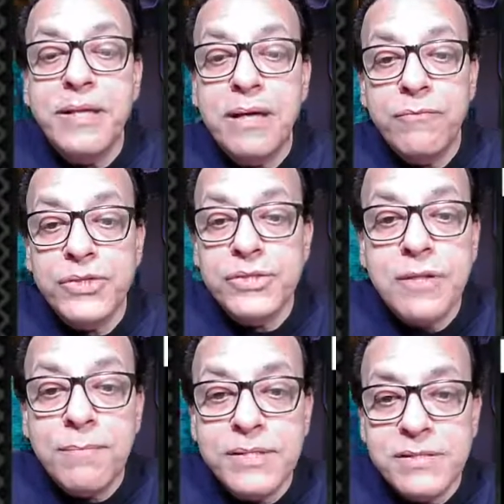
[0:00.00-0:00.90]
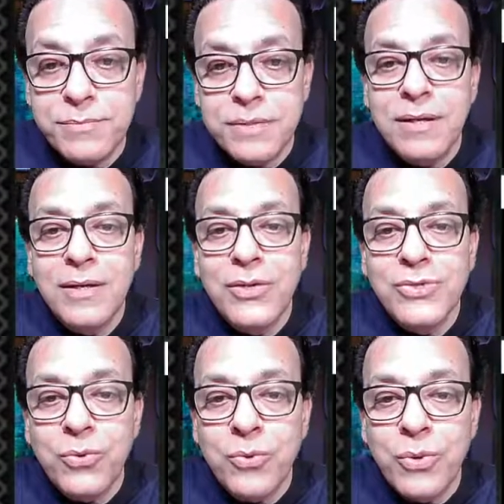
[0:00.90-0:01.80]
methane, which is
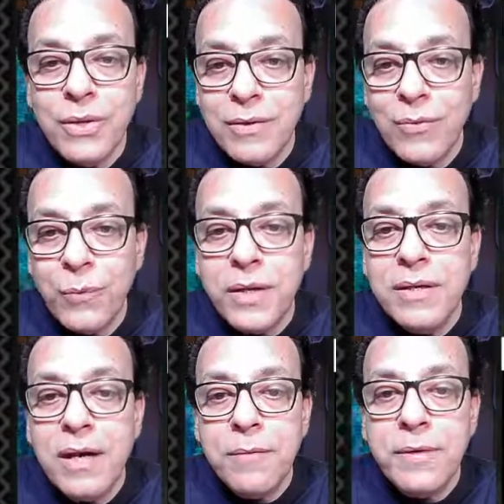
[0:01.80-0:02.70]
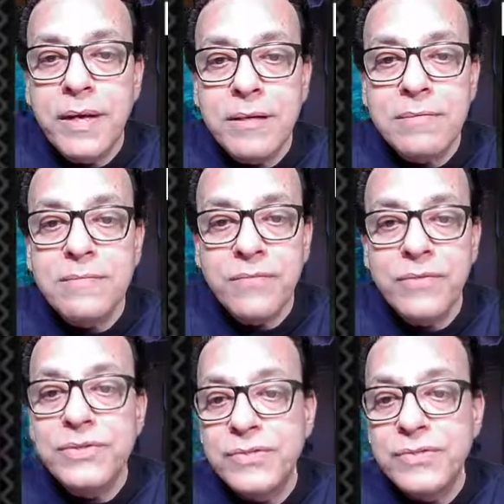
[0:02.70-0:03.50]
combustible. So one carbon atom,